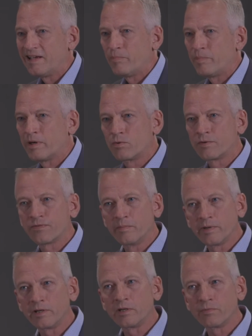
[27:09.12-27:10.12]
But we're
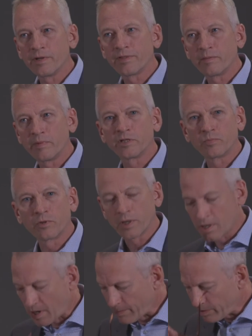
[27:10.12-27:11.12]
familiar with the much
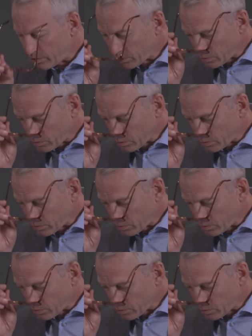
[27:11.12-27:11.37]
more common